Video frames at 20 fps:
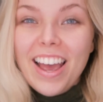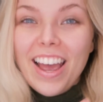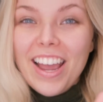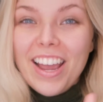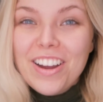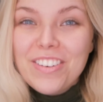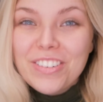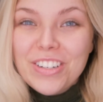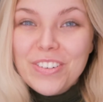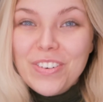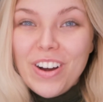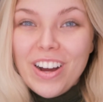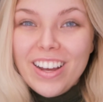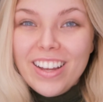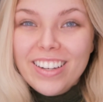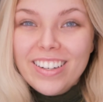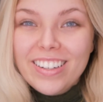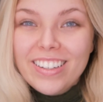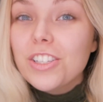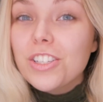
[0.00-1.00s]
Hey
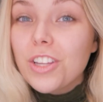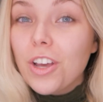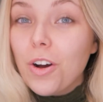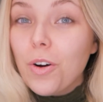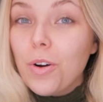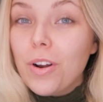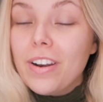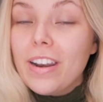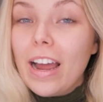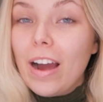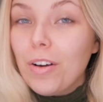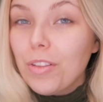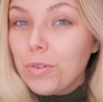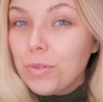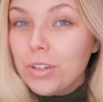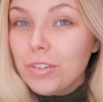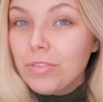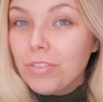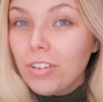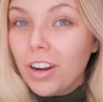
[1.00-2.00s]
everyone! So now
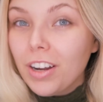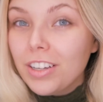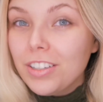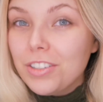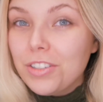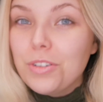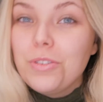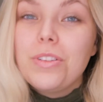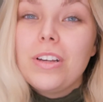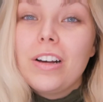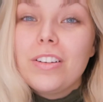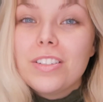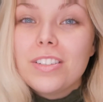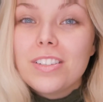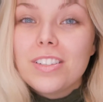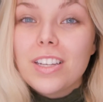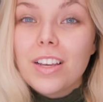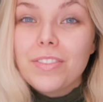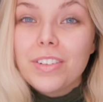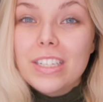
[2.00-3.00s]
that we've rung in
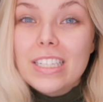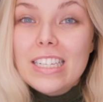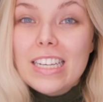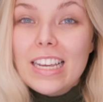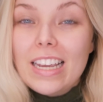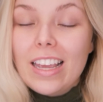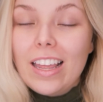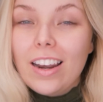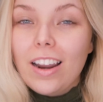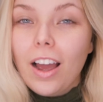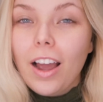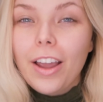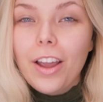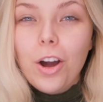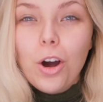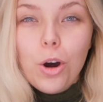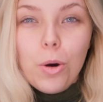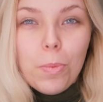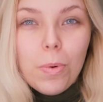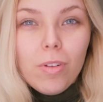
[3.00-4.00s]
2017, I
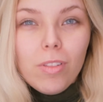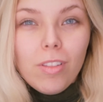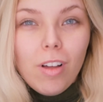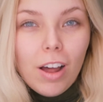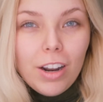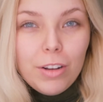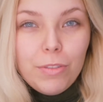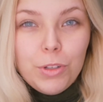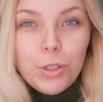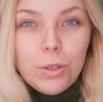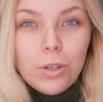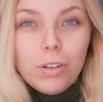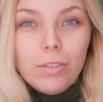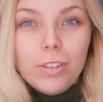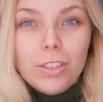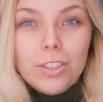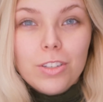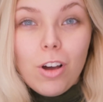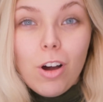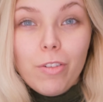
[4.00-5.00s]
hope a lot of you are
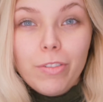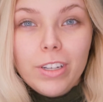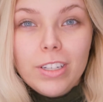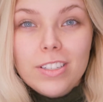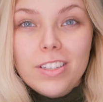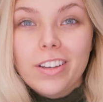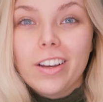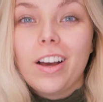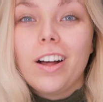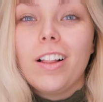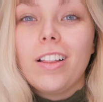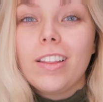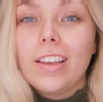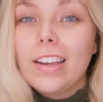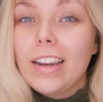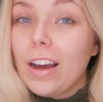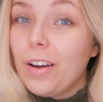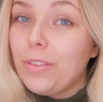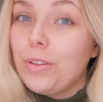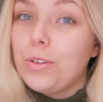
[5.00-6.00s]
resolving to
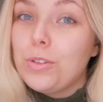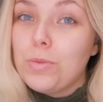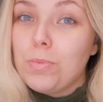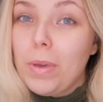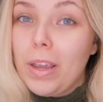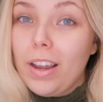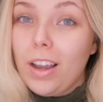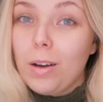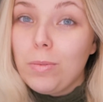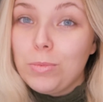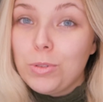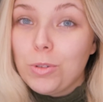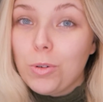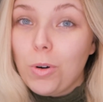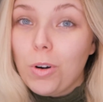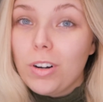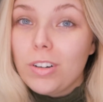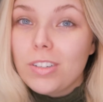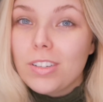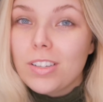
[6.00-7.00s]
clean out those makeup
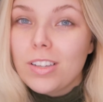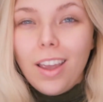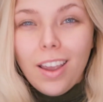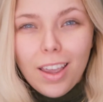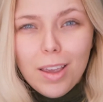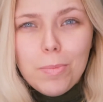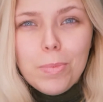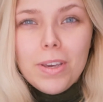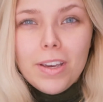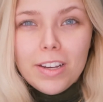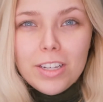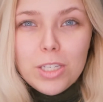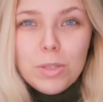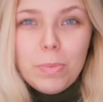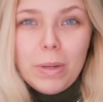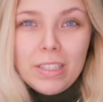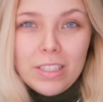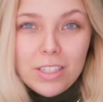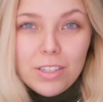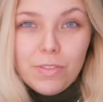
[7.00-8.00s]
drawers. It can be
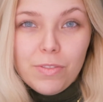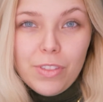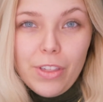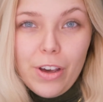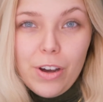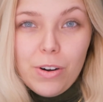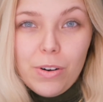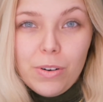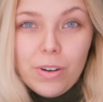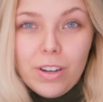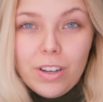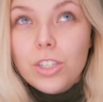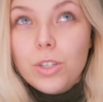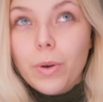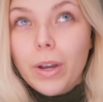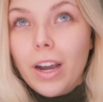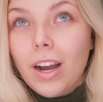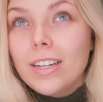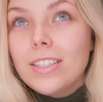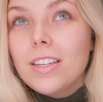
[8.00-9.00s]
expensive though.
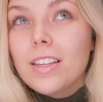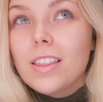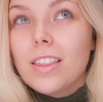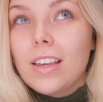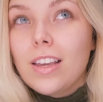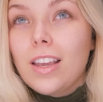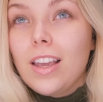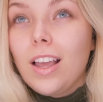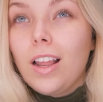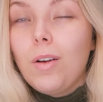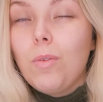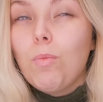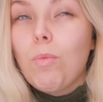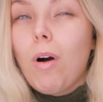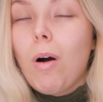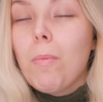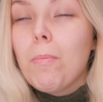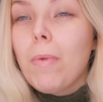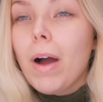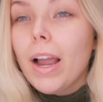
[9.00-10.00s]
So I got to thinking,
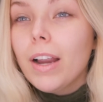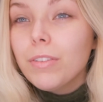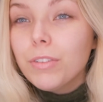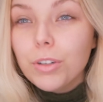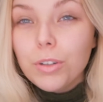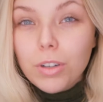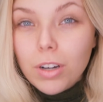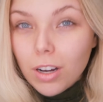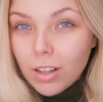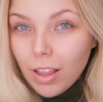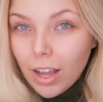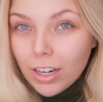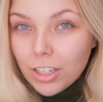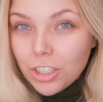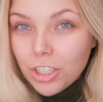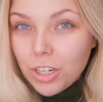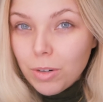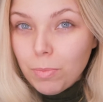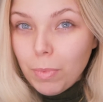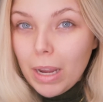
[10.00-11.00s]
while my root
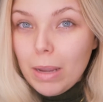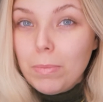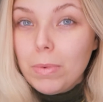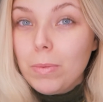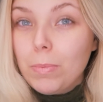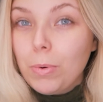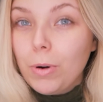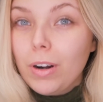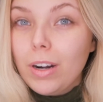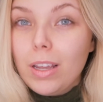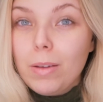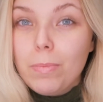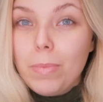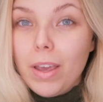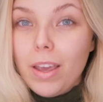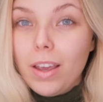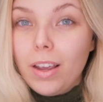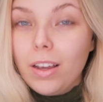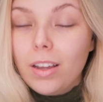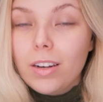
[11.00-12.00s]
collection might be pretty
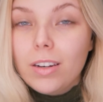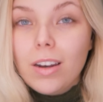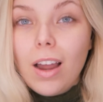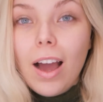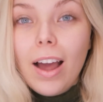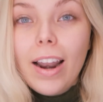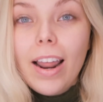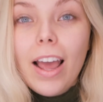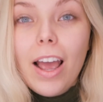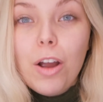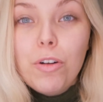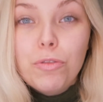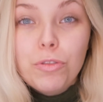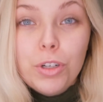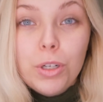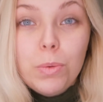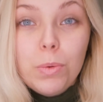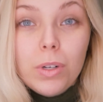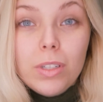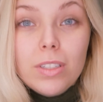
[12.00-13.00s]
big, not
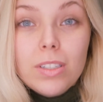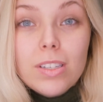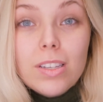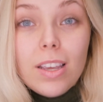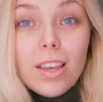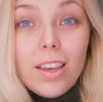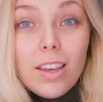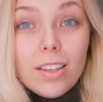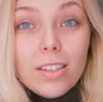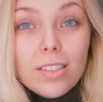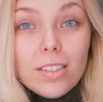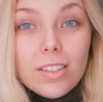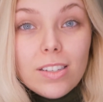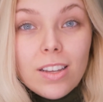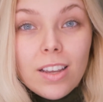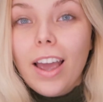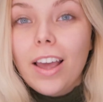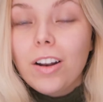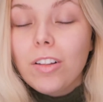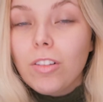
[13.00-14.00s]
everyone's
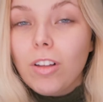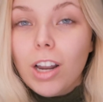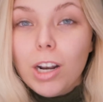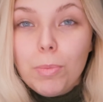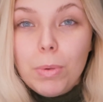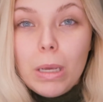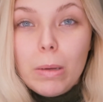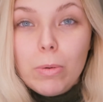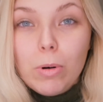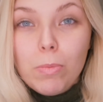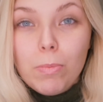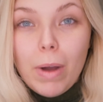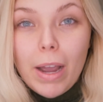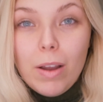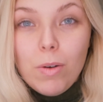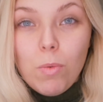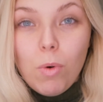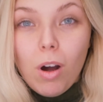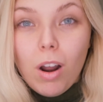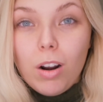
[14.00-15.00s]
is. And a lot of people
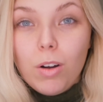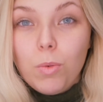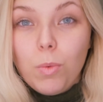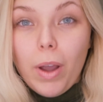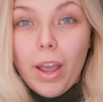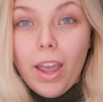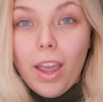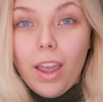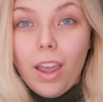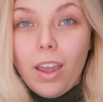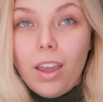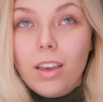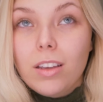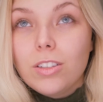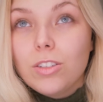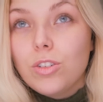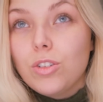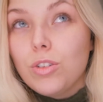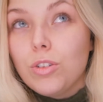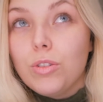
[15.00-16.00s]
might want a
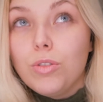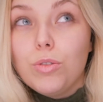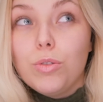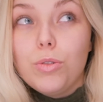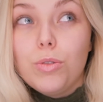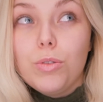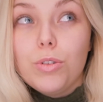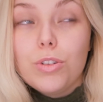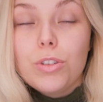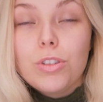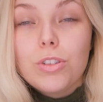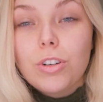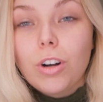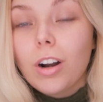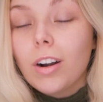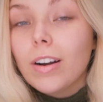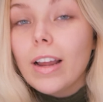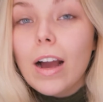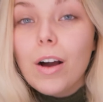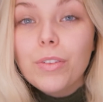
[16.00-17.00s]
way to
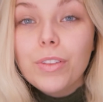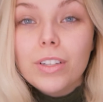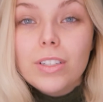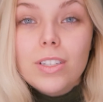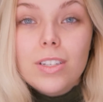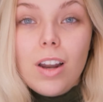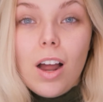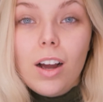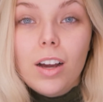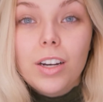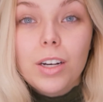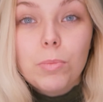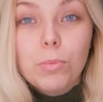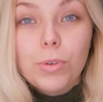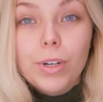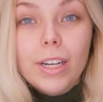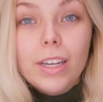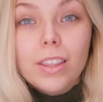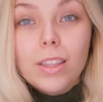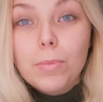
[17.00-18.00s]
start out that's not gonna
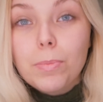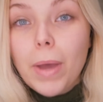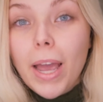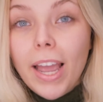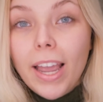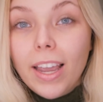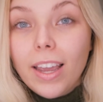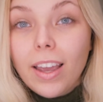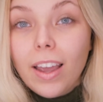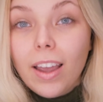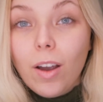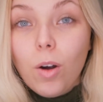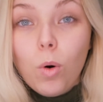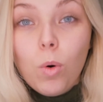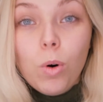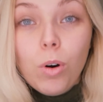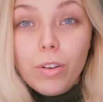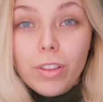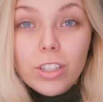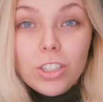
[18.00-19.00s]
break the bank
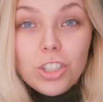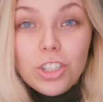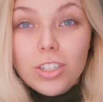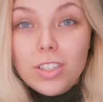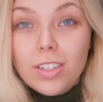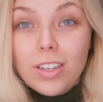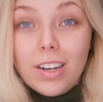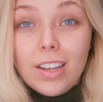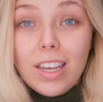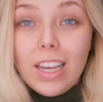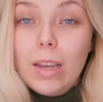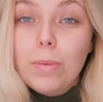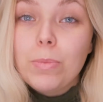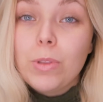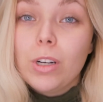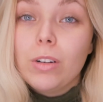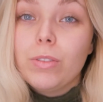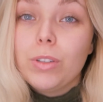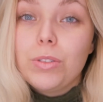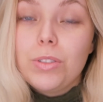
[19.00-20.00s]
or that's just gonna keep
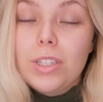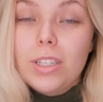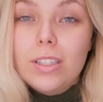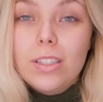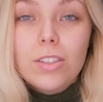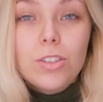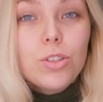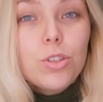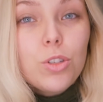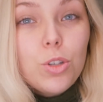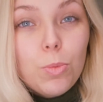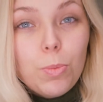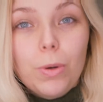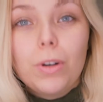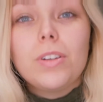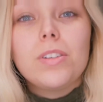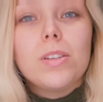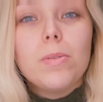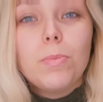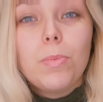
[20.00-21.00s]
their routine
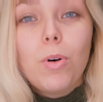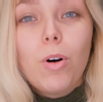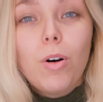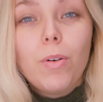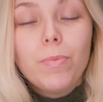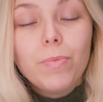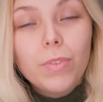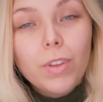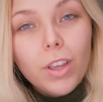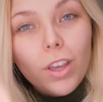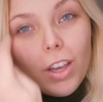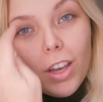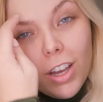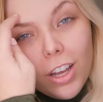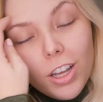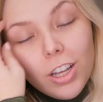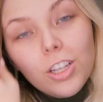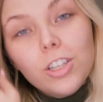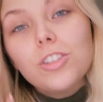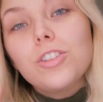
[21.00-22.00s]
super simple.
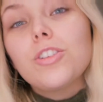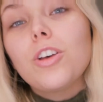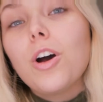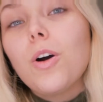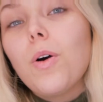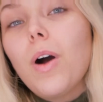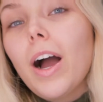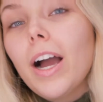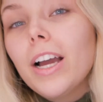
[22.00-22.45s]
So